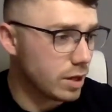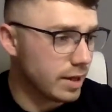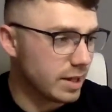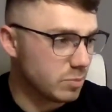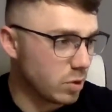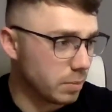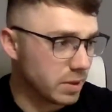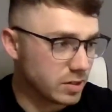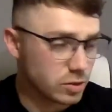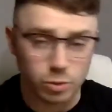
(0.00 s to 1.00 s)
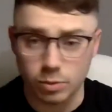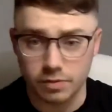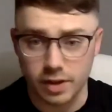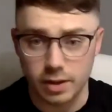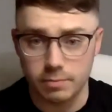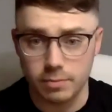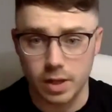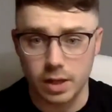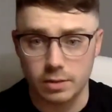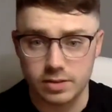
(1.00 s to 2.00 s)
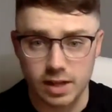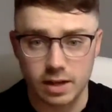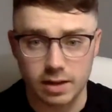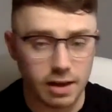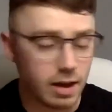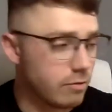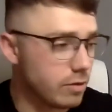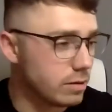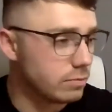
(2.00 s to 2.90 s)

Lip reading: it probably is going to have hit my target area,